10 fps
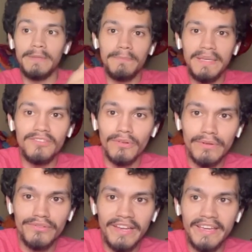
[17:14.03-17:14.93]
be Beast or
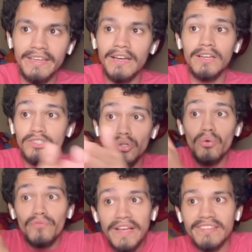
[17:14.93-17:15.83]
Rose, you
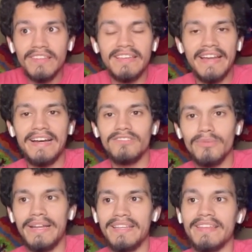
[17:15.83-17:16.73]
physically cannot do
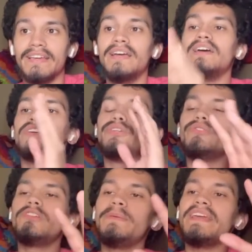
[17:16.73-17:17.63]
anything.
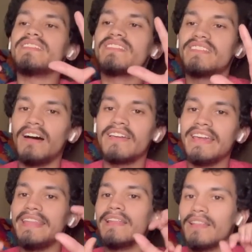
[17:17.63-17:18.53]
UGB is stuck
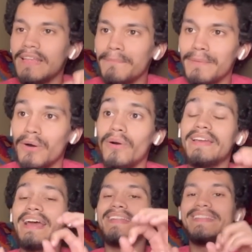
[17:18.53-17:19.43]
in limbo.
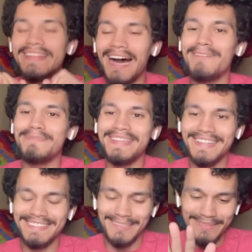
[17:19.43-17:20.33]
Again, not
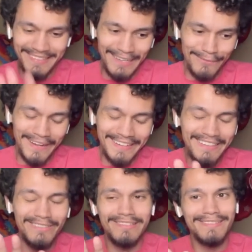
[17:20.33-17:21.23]
because himself. I
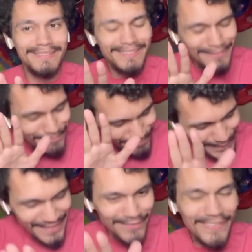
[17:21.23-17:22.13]
need to
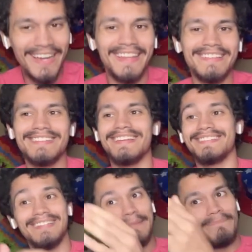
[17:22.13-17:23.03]
specify this
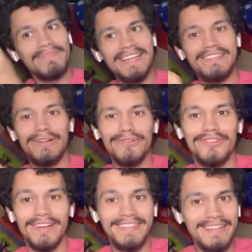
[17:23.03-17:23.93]
because it's an
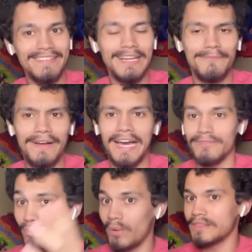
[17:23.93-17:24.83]
Ultra. He's not top 5.
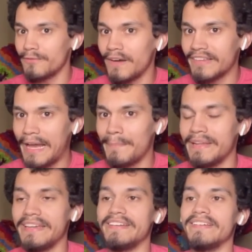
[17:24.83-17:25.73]
What the fuck's
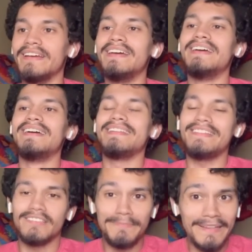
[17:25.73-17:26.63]
happening here? I
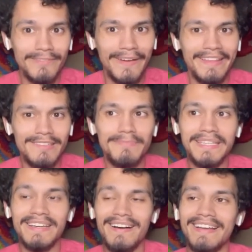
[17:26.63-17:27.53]
need to specify this
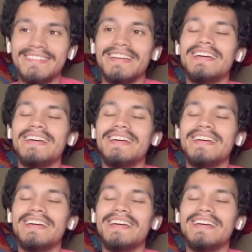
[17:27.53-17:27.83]
because